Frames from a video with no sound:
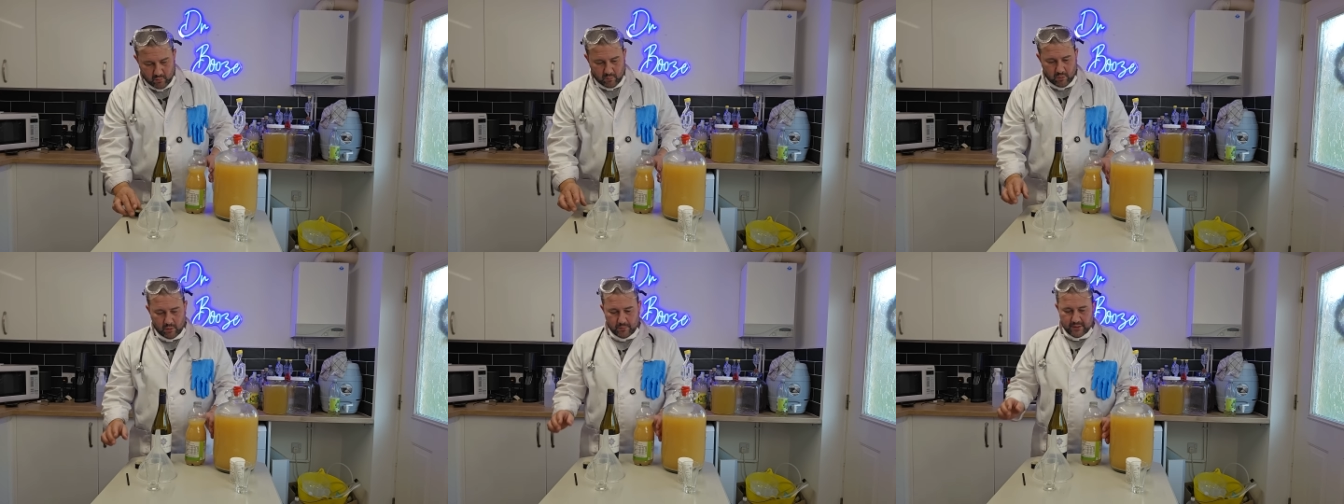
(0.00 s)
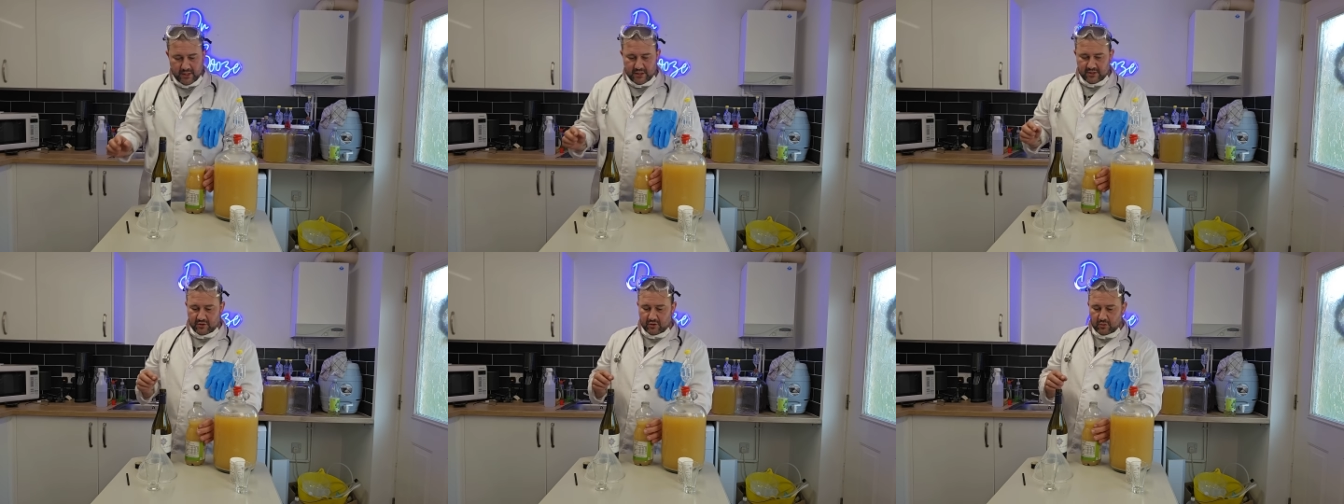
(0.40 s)
what we
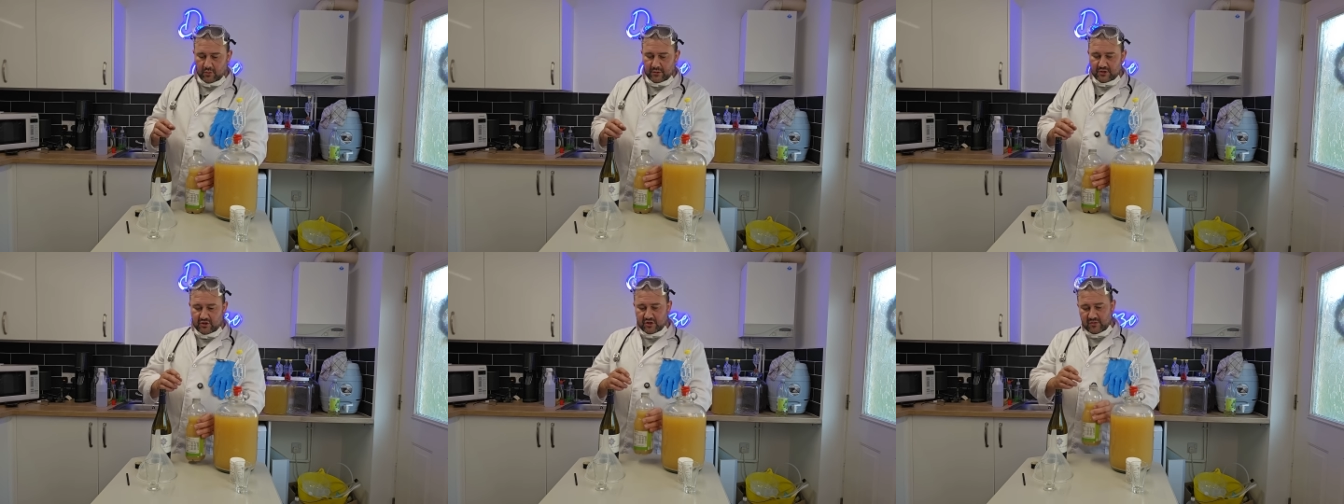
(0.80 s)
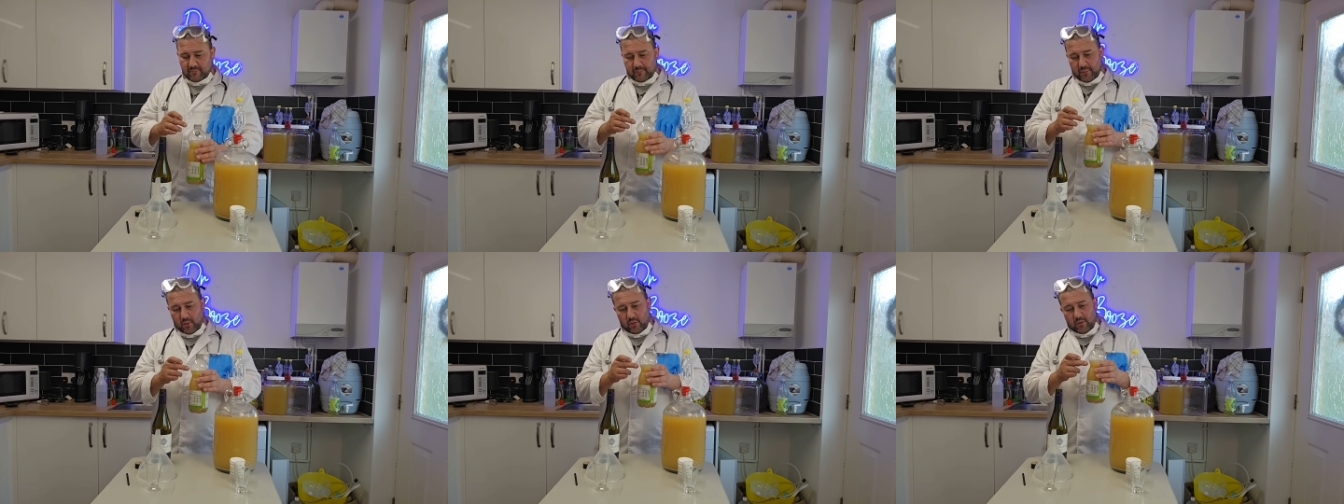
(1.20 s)
need to do is
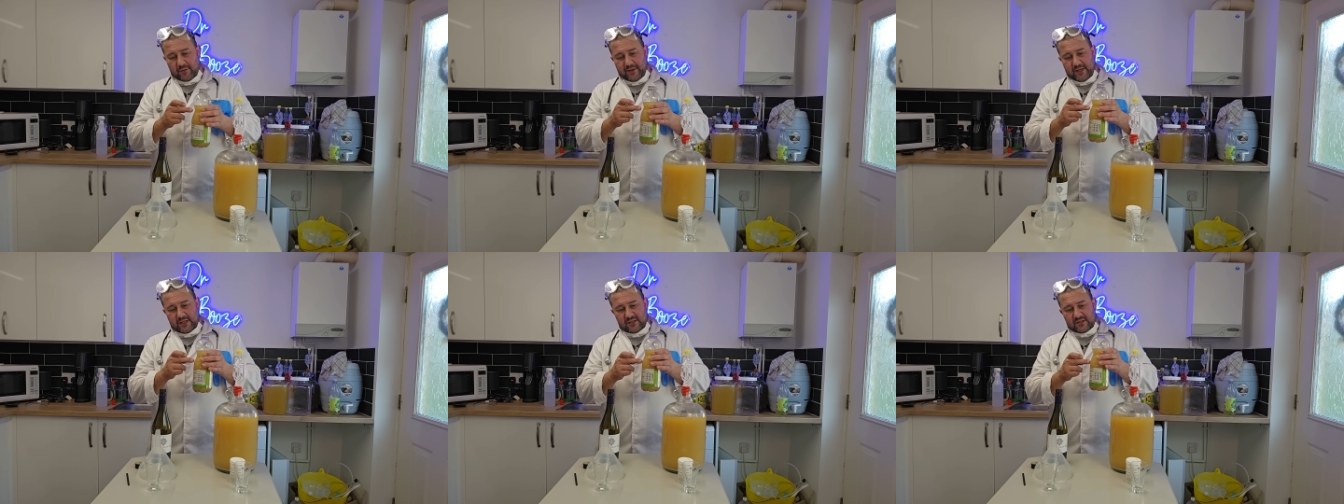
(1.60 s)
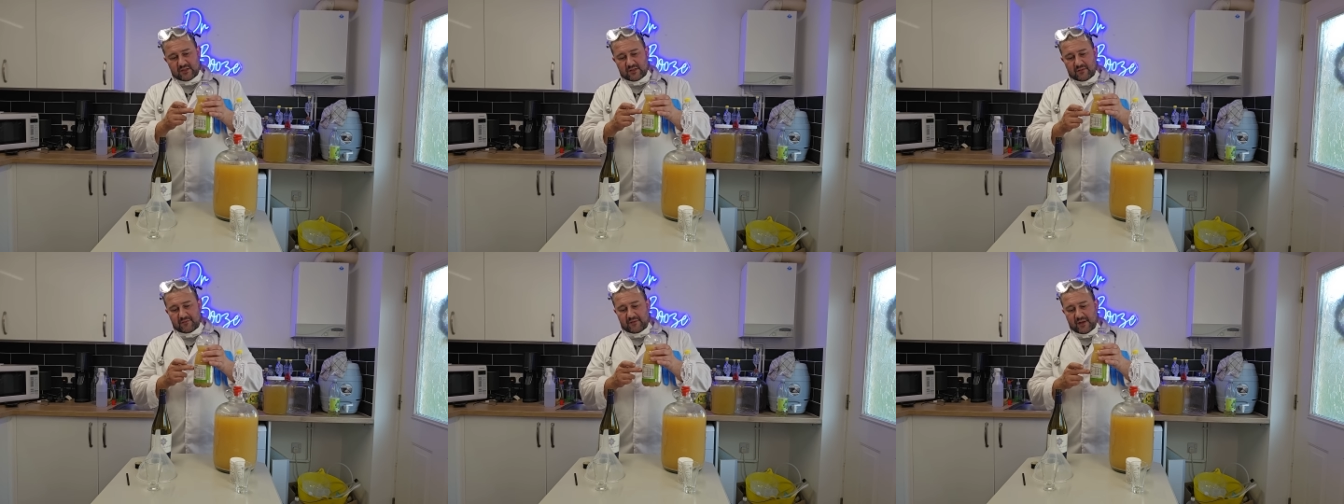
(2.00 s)
just pour
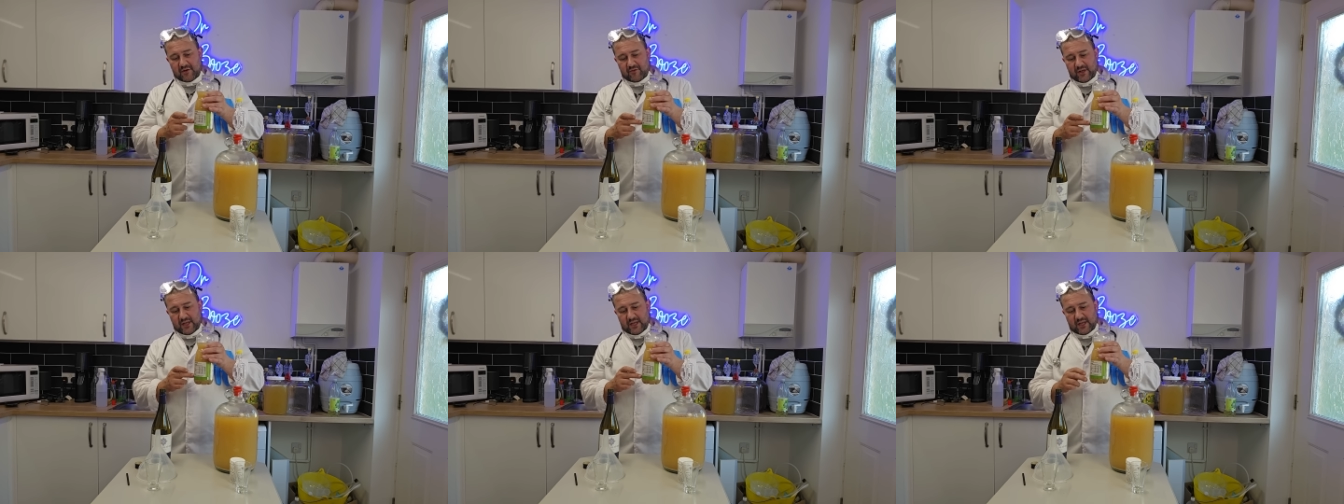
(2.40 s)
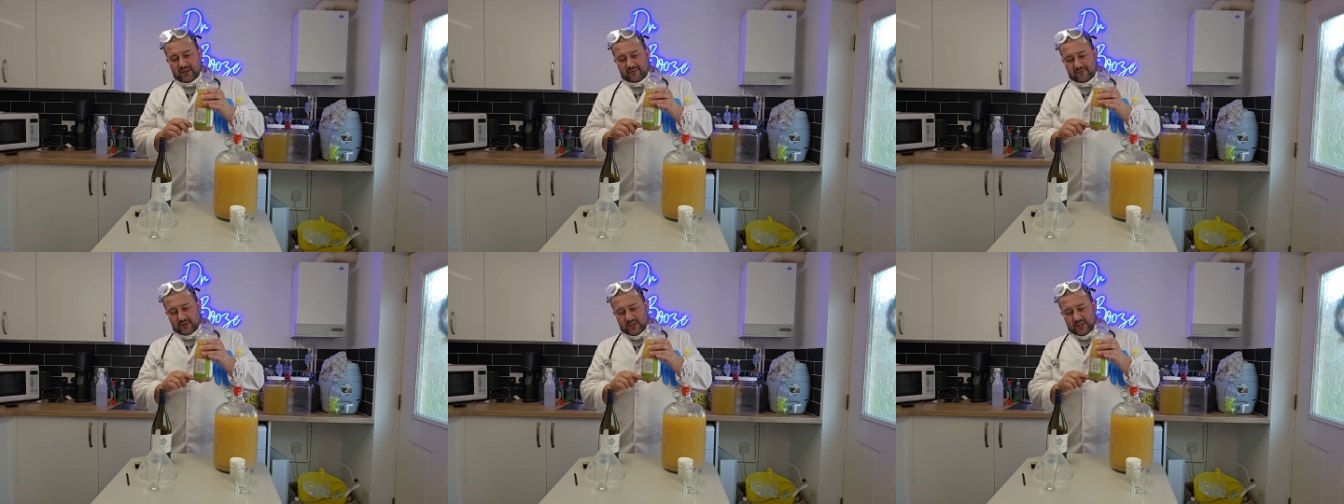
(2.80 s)
this very
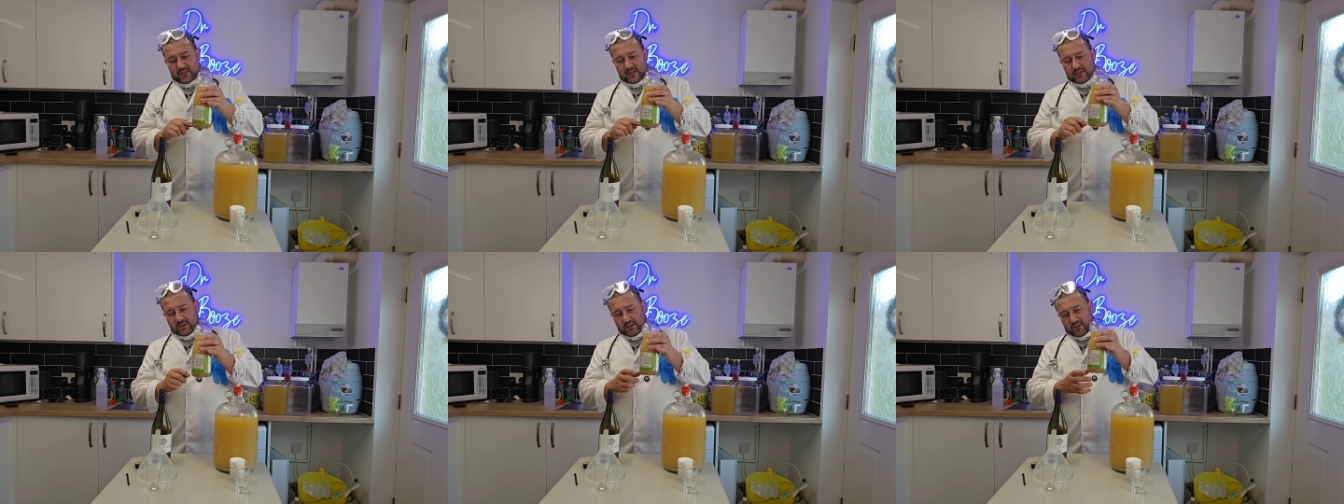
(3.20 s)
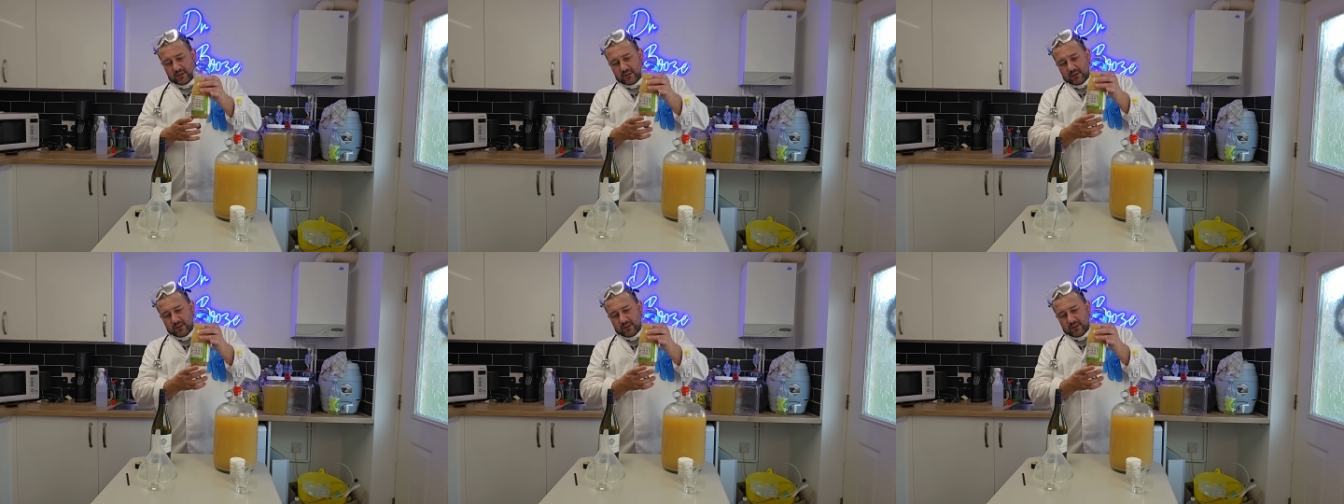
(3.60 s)
carefully,